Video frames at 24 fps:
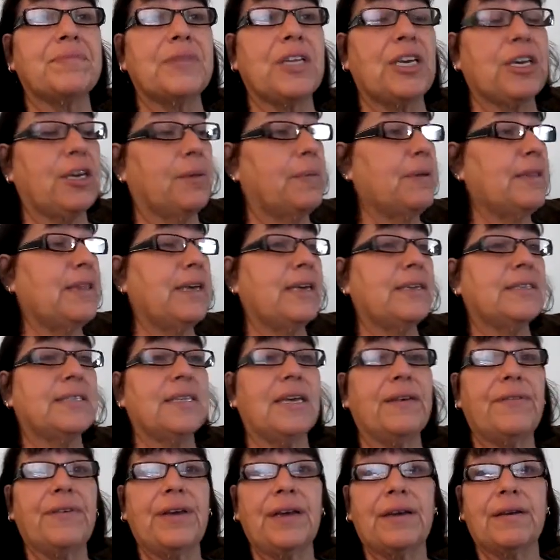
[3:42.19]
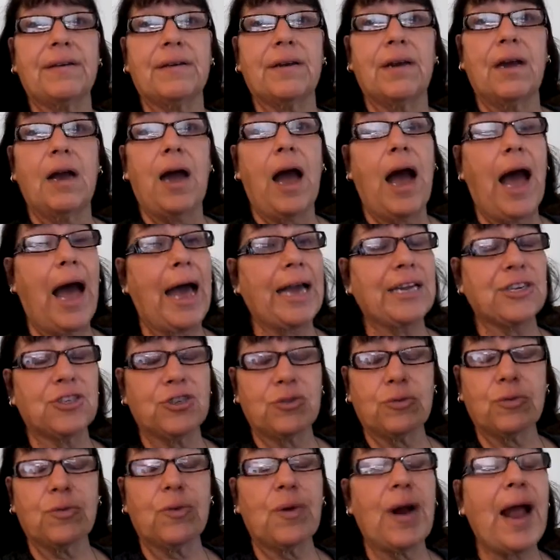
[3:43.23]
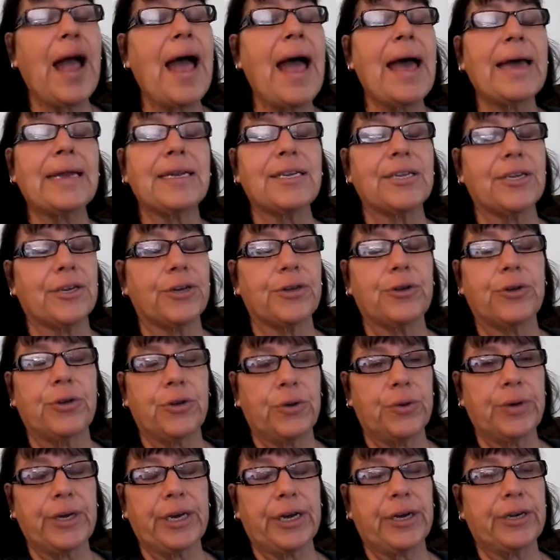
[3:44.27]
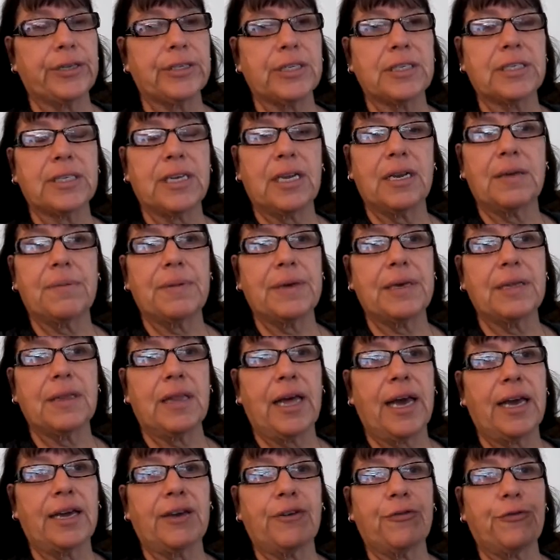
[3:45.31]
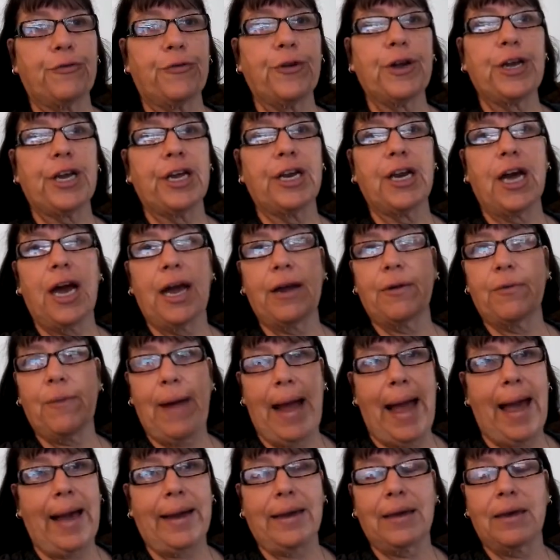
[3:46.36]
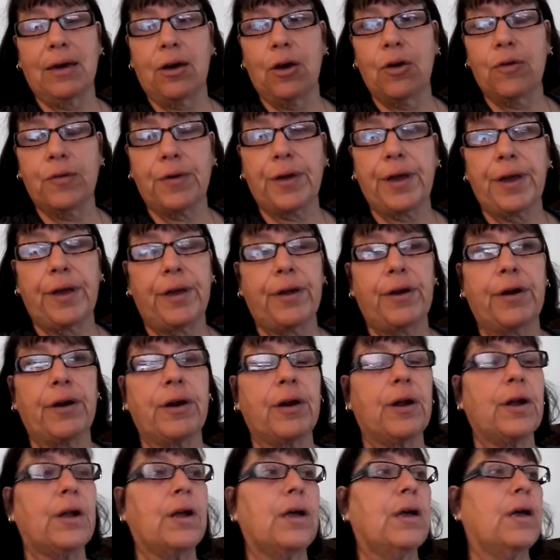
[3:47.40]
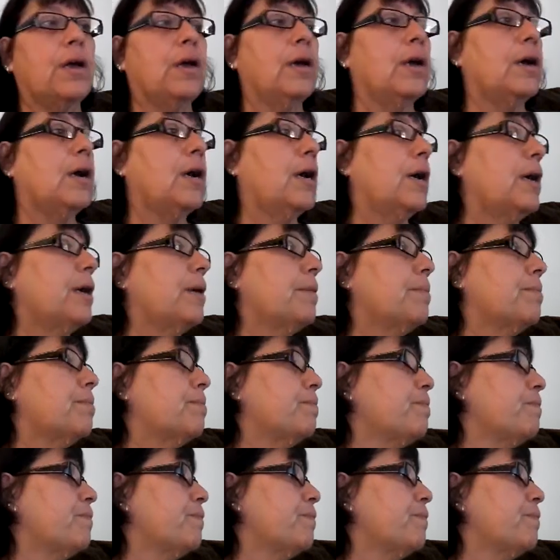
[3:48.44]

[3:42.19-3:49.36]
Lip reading: It could be Thanksgiving. I dread New Year's. It's going to be like frickin' Iraq over here. The